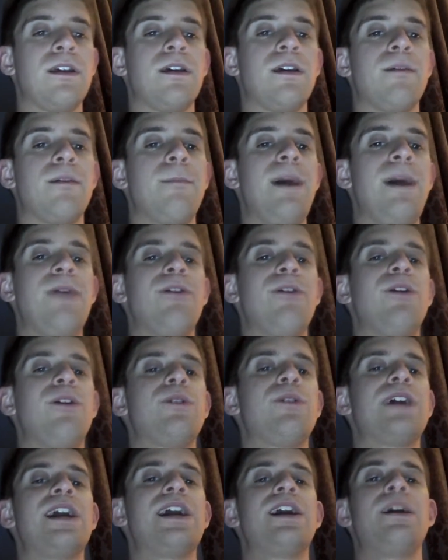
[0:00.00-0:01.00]
Matt Riddle
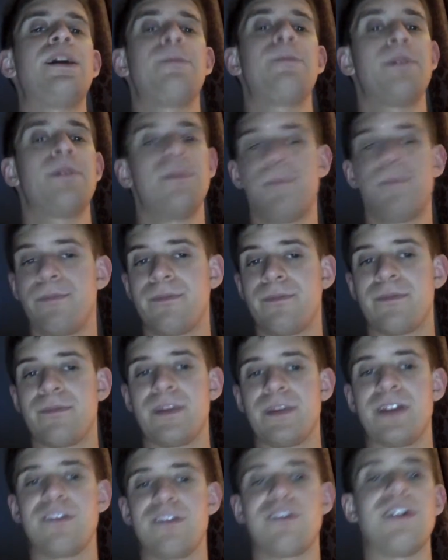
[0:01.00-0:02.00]
got up,
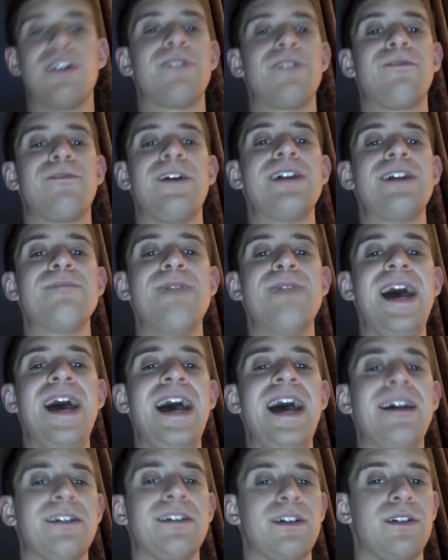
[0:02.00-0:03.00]
started fighting
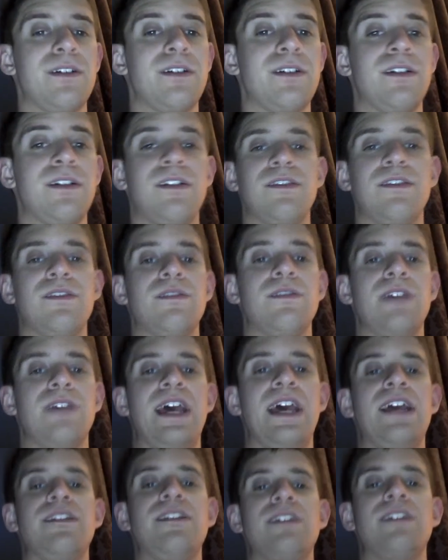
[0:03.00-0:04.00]
back,
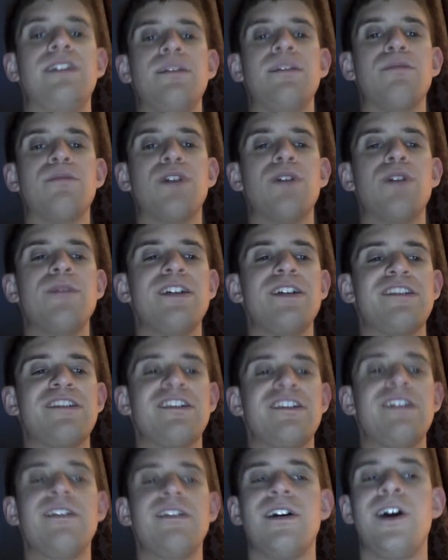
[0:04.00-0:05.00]
and did the
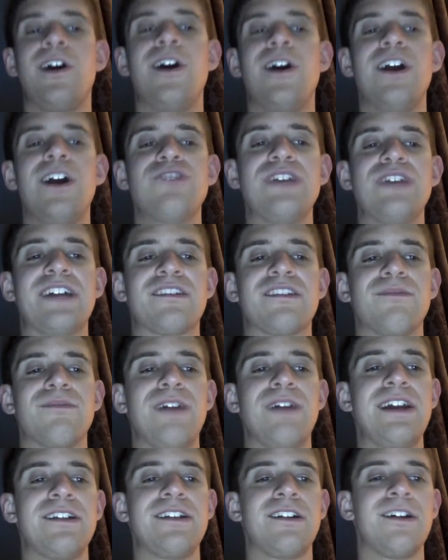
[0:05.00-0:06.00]
Bromission on Jaxson
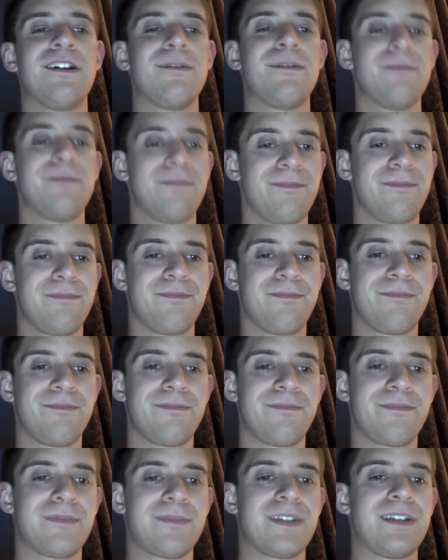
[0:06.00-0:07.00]
Ryker.
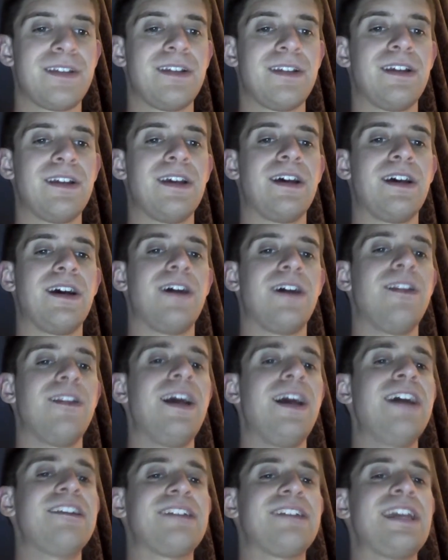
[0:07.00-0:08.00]

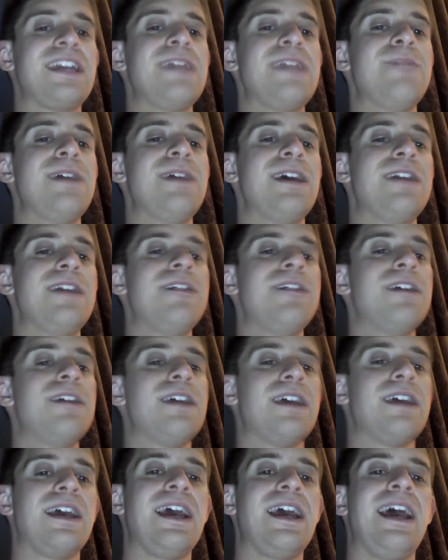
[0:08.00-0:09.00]
Elias came in
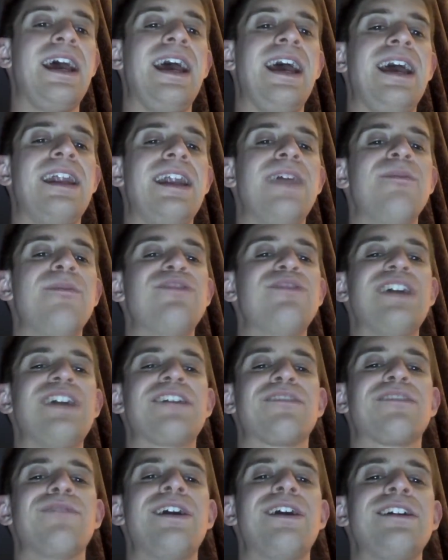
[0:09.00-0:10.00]
and him and
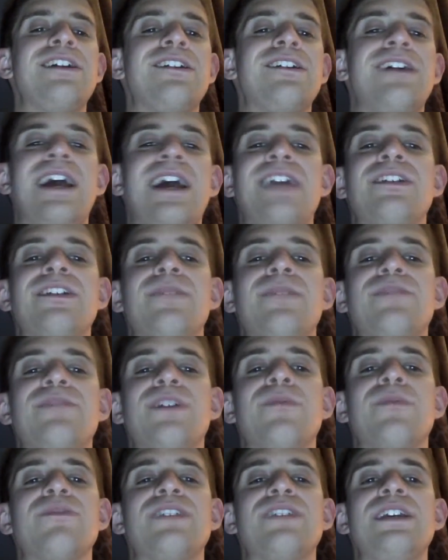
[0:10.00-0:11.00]
Jaxson Ryker end up
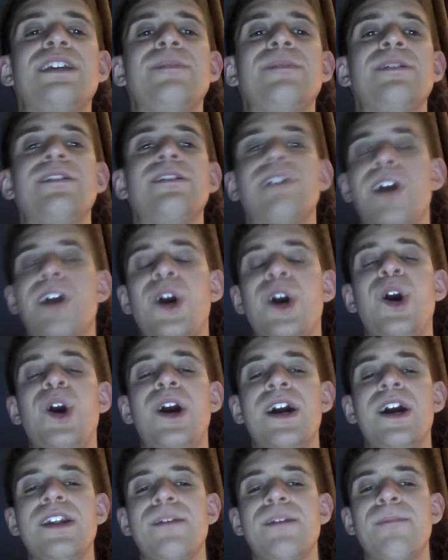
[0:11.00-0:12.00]
double teaming
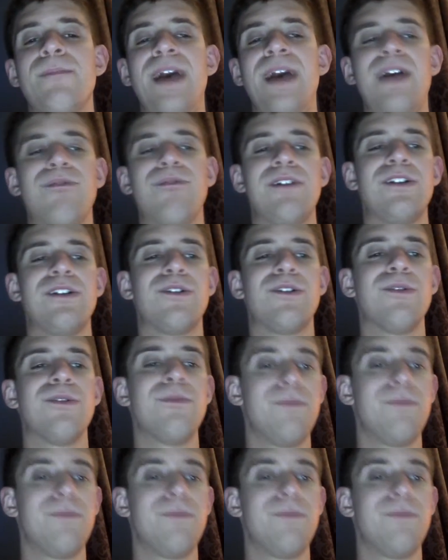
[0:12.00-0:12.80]
on Matt Riddle.